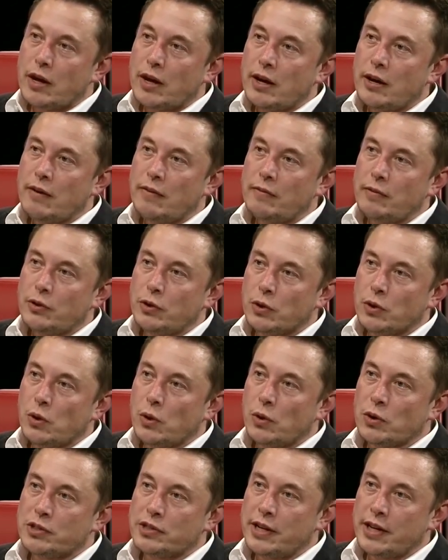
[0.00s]
um, your
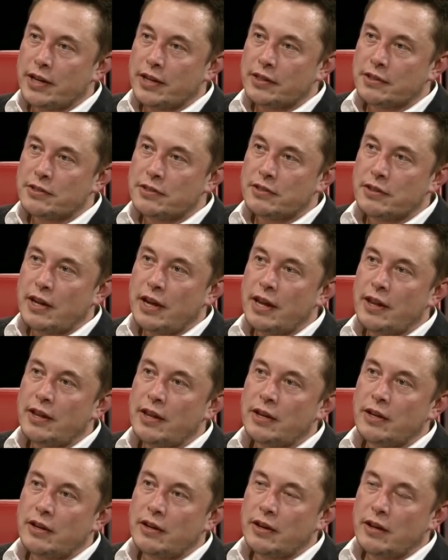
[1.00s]
cortex, and
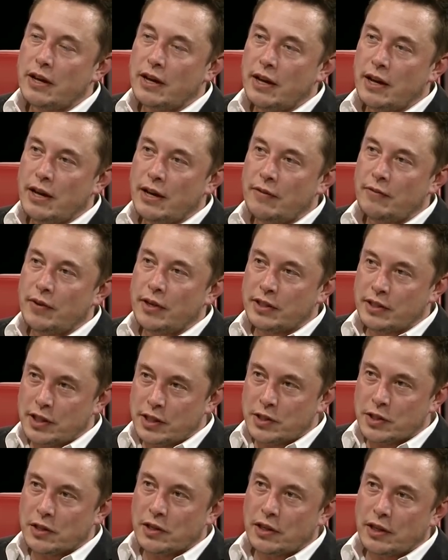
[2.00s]
then um, a
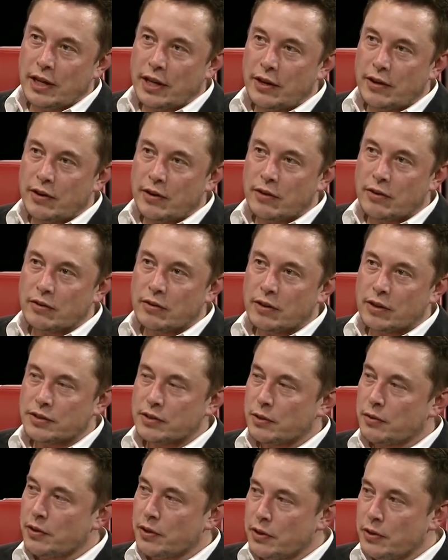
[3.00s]
digital layer, a
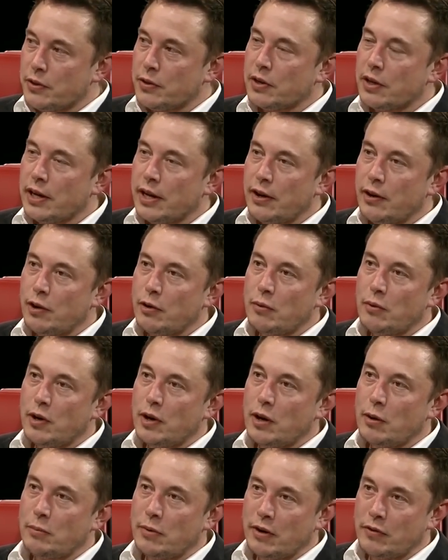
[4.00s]
sort of a third layer
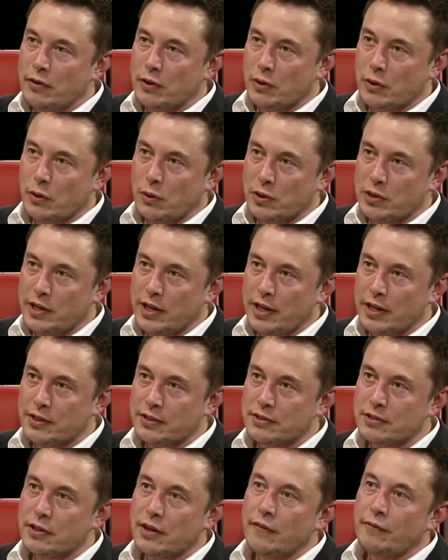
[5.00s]
above the
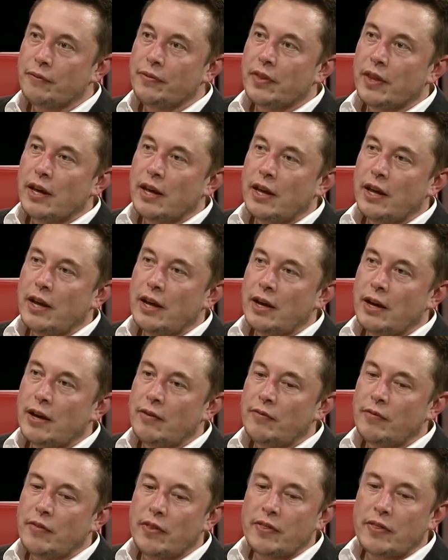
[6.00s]
cortex,
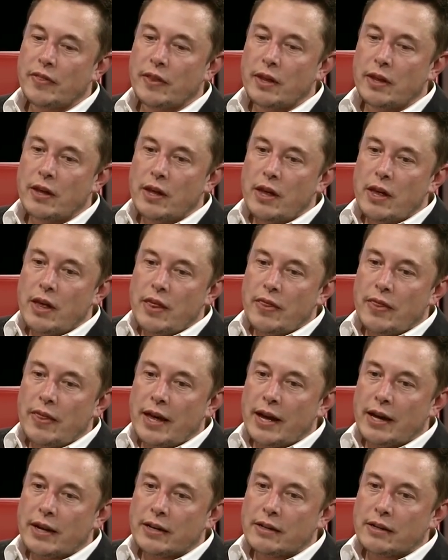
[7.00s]
um,
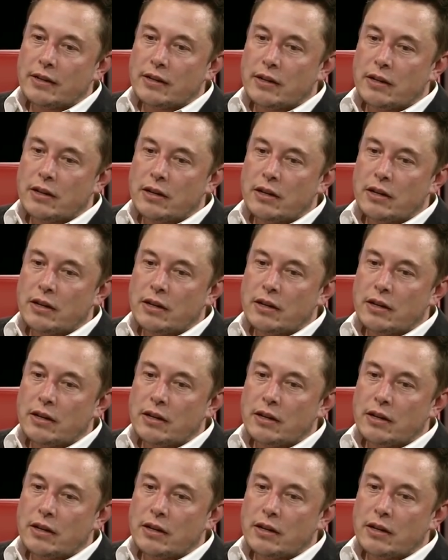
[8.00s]
that